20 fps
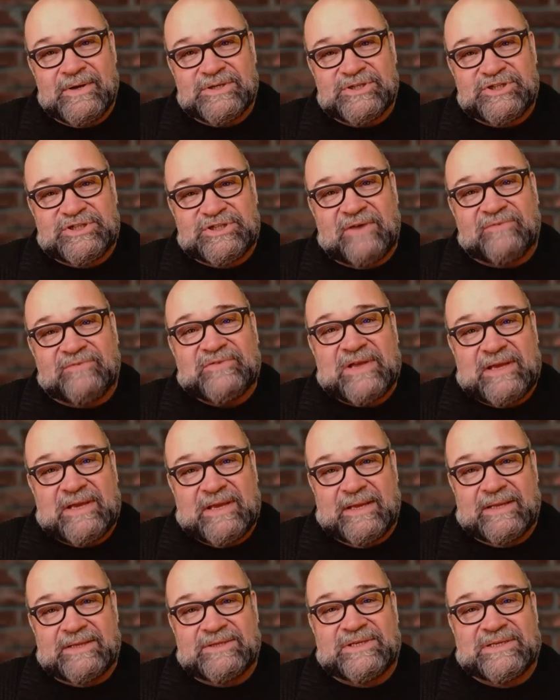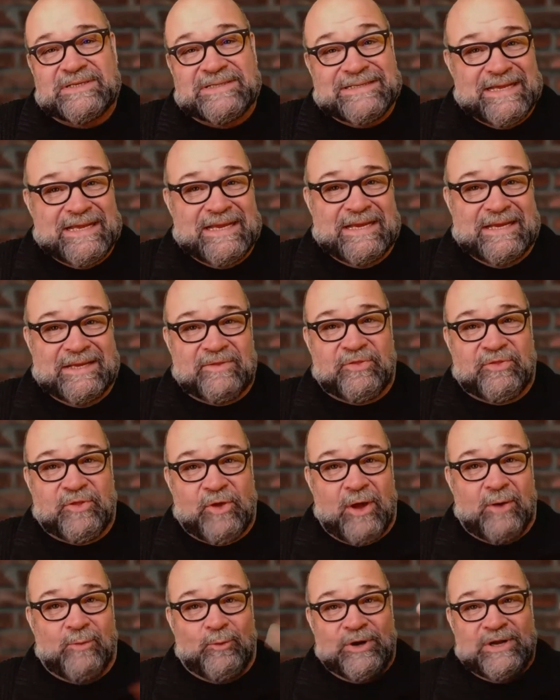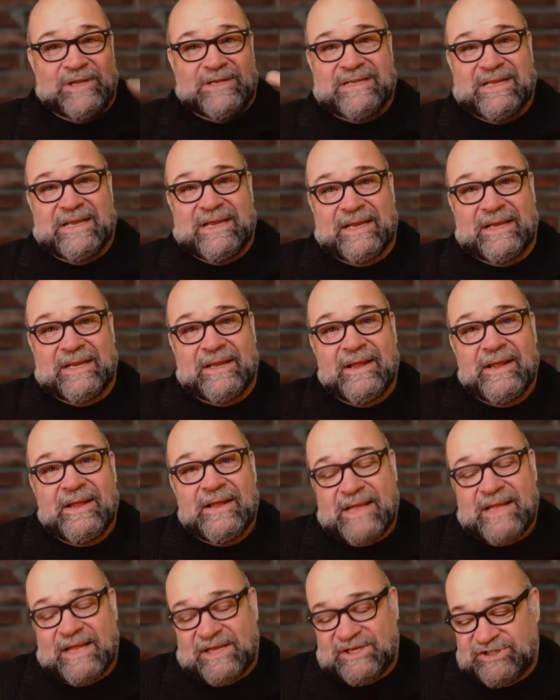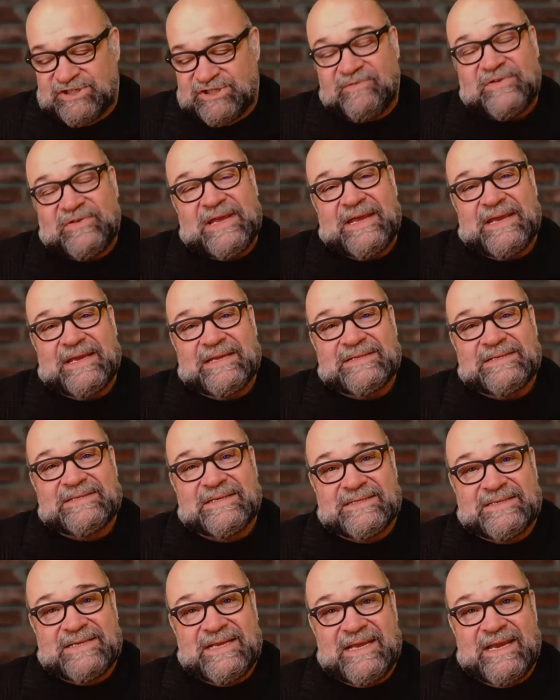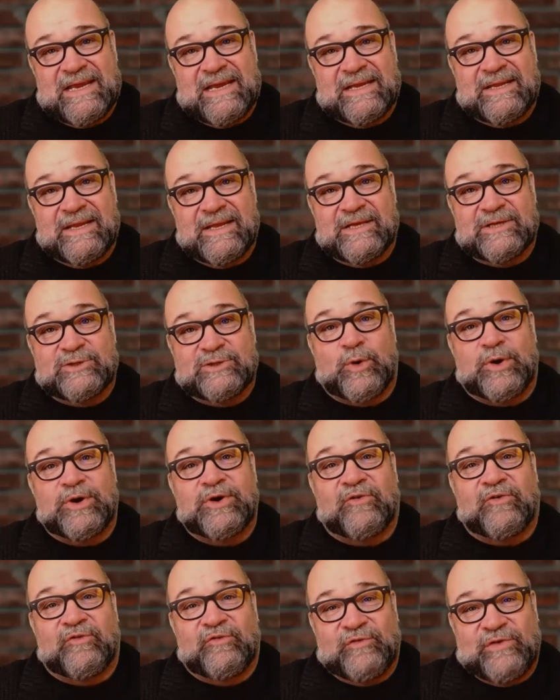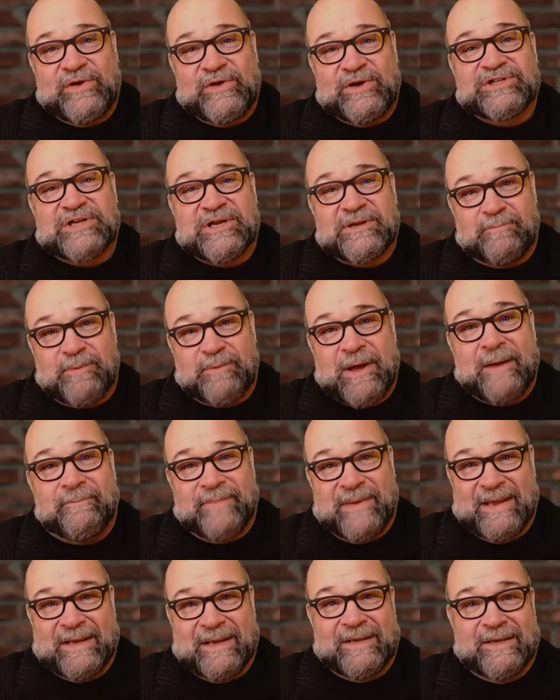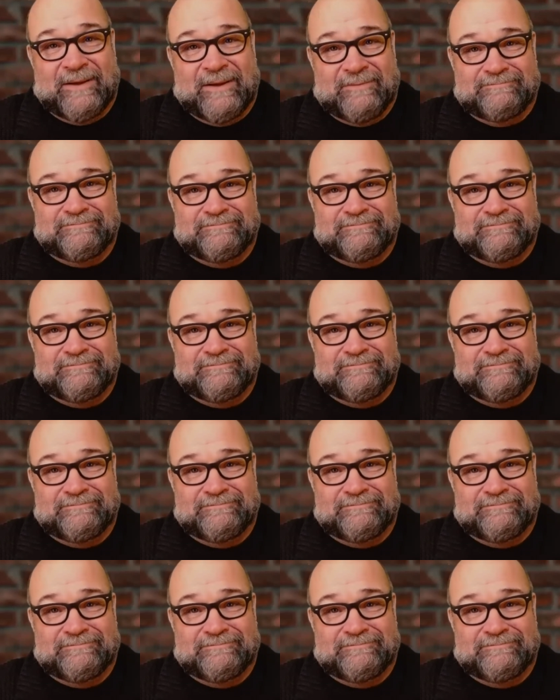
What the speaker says: shifting into deed, thought, word, and deed, that shifting into deed is where your fears can pop back up.